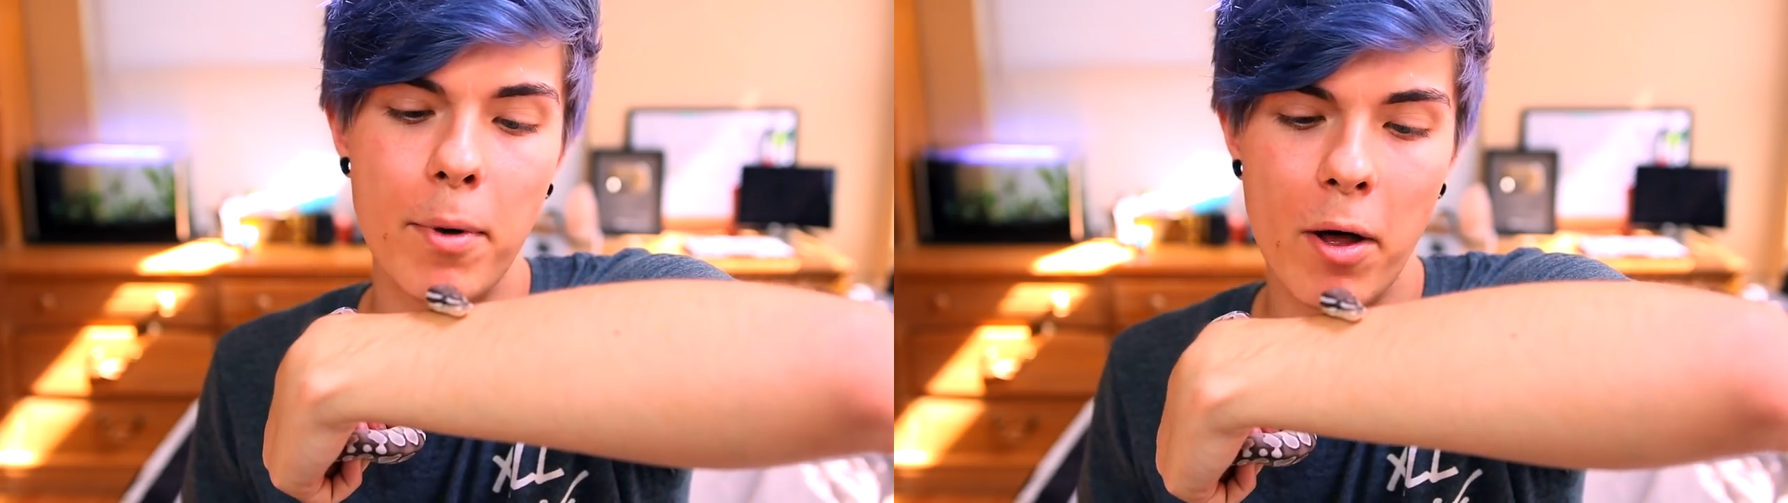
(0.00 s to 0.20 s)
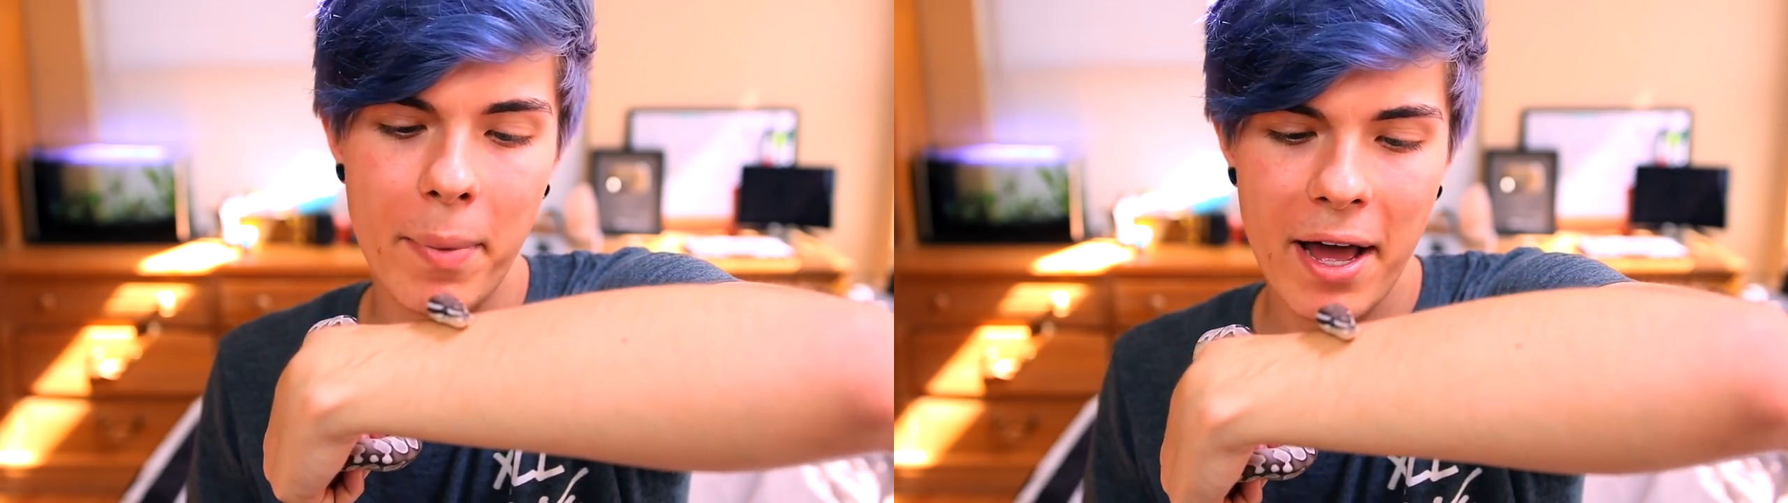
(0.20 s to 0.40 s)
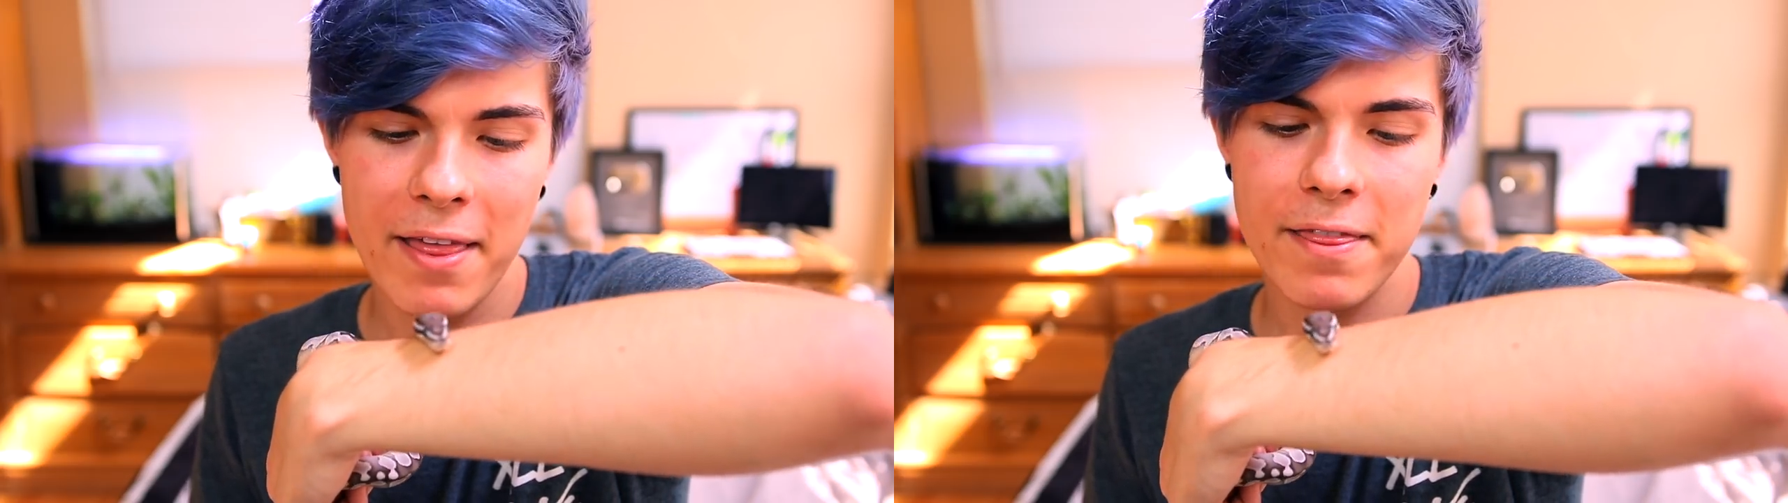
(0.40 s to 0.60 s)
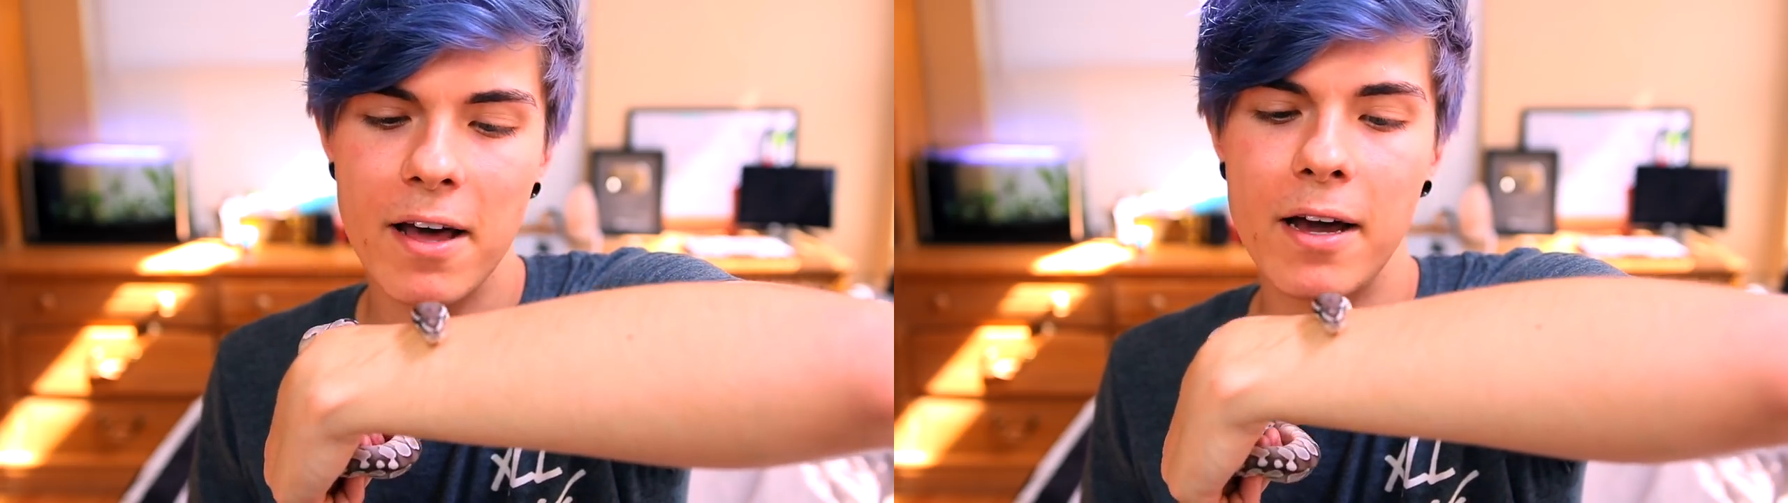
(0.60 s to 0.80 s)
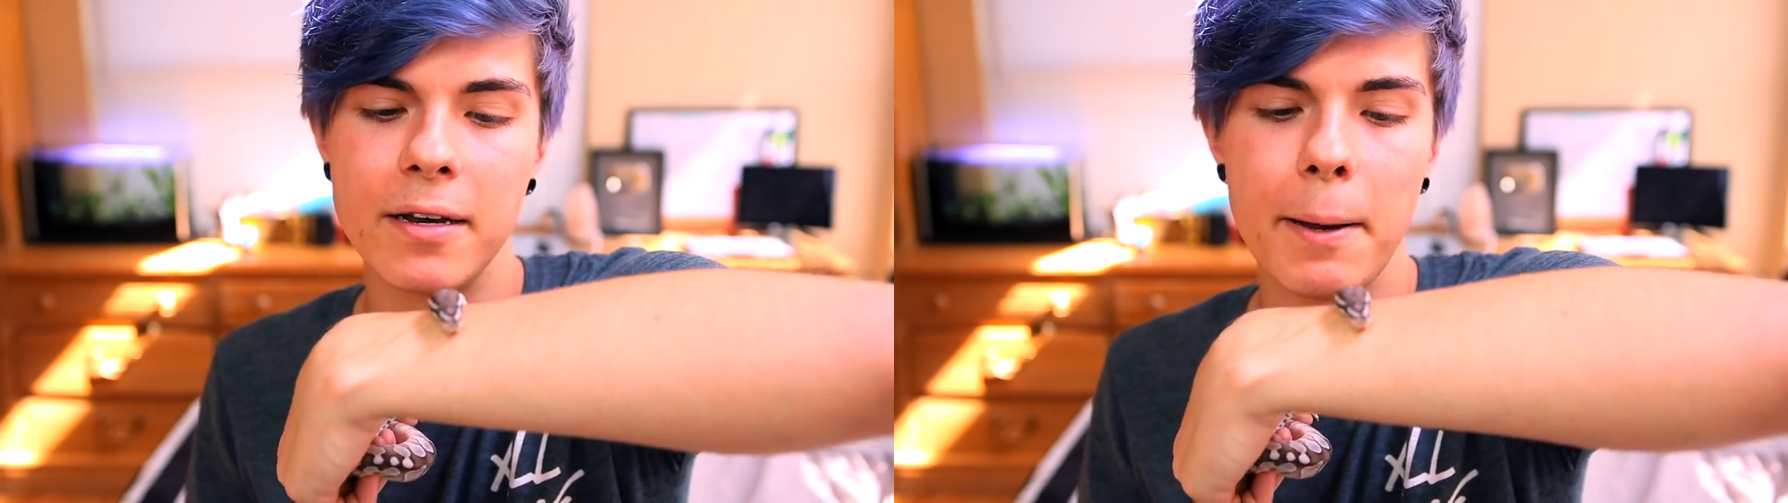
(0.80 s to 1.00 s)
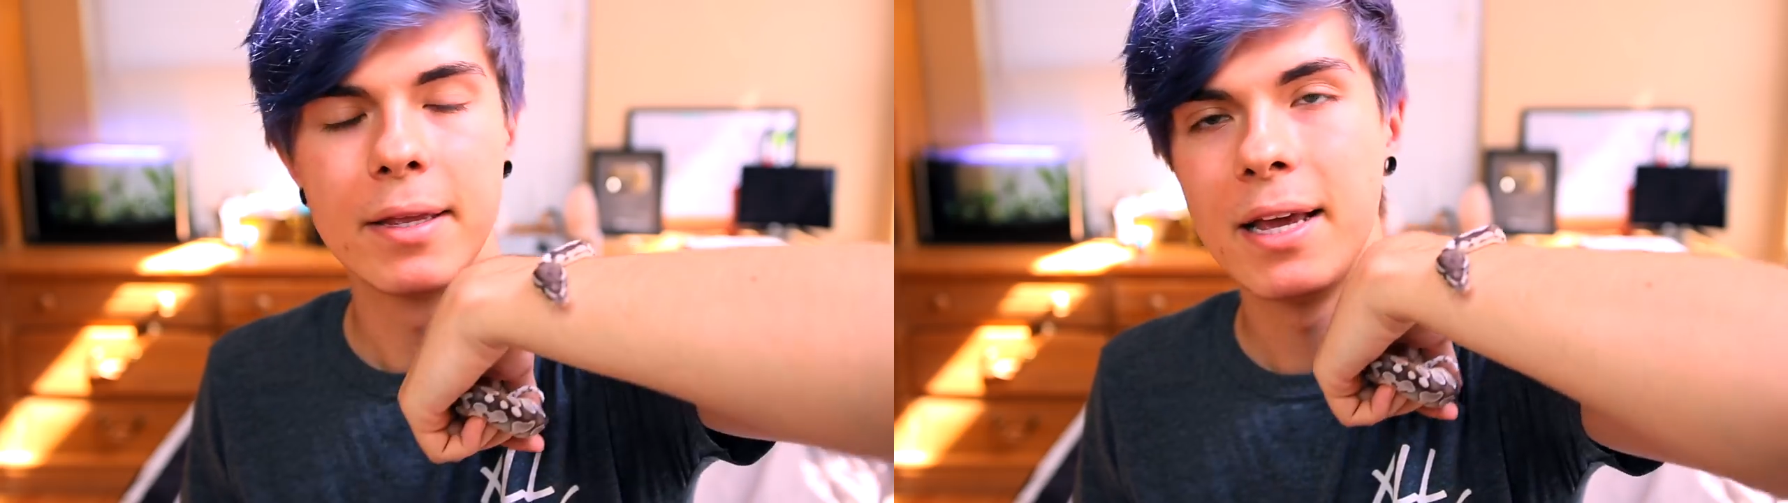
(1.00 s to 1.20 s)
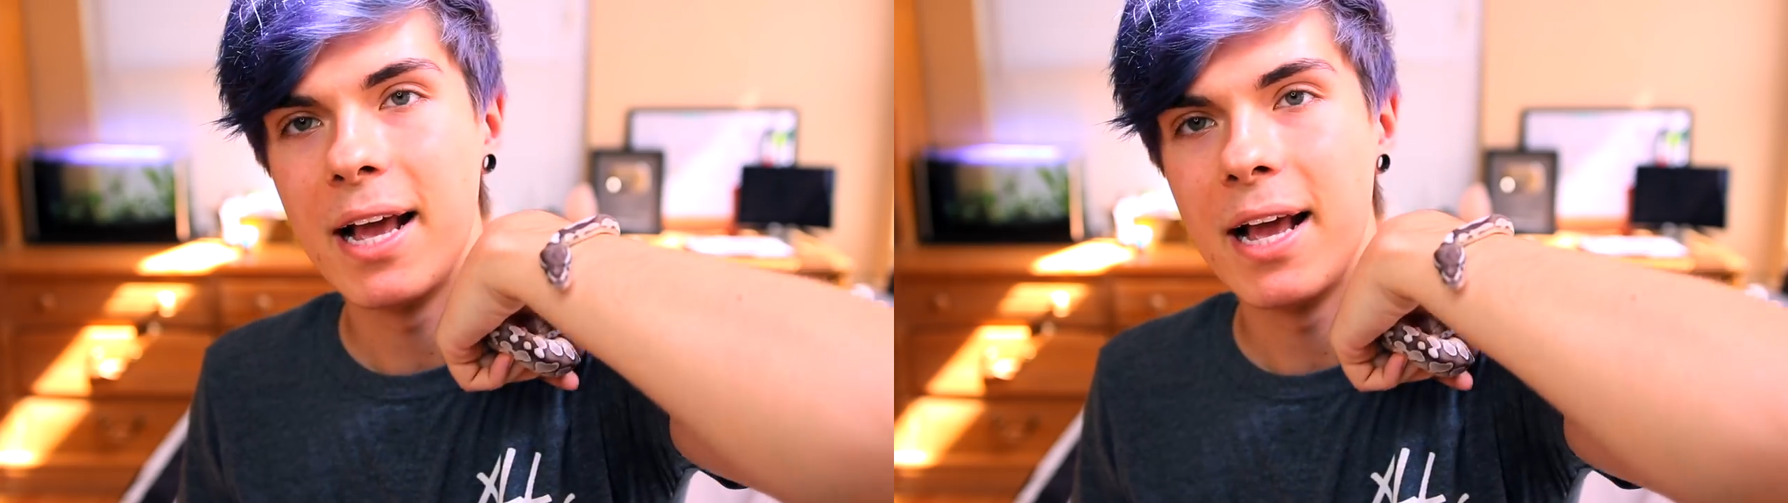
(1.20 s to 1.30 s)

ball python